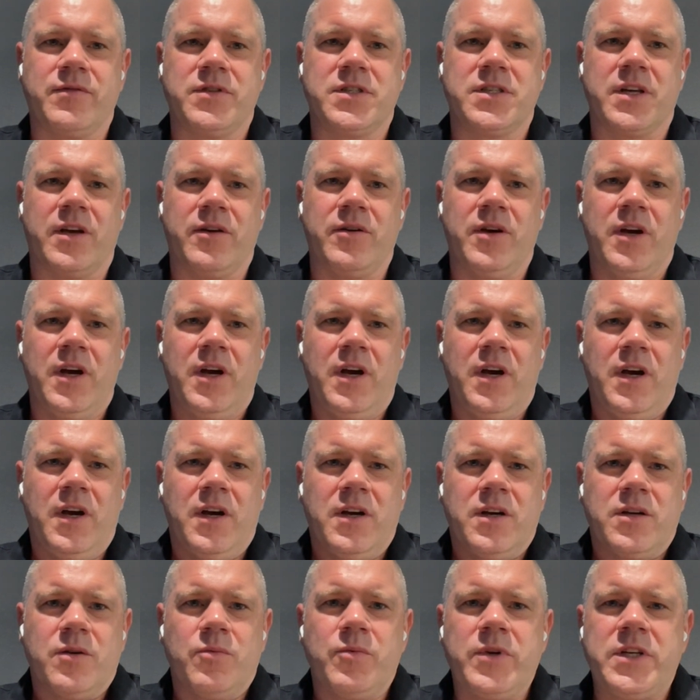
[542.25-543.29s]
Yeah. So
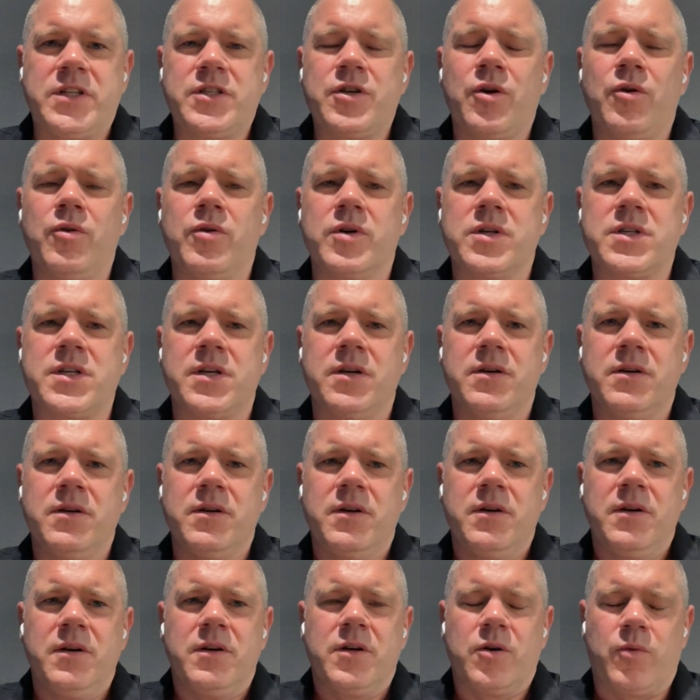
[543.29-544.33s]
we talked
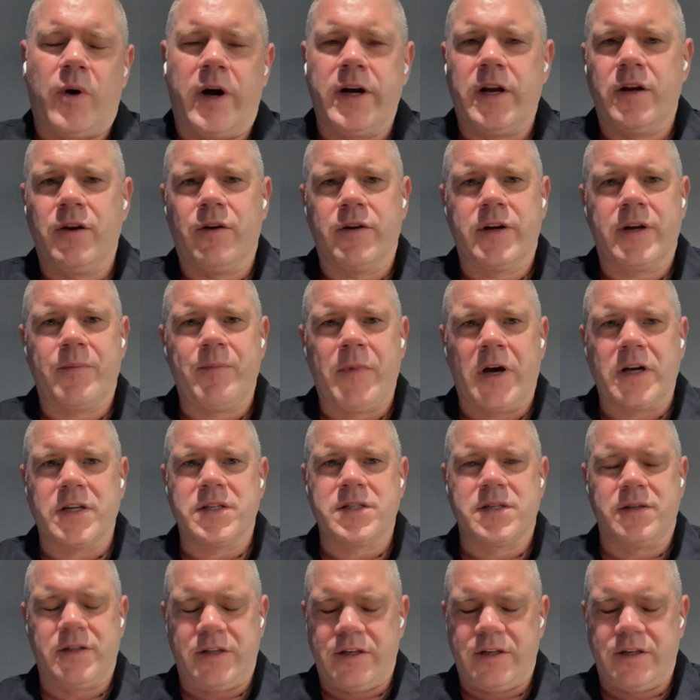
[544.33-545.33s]
quite a lot amongst,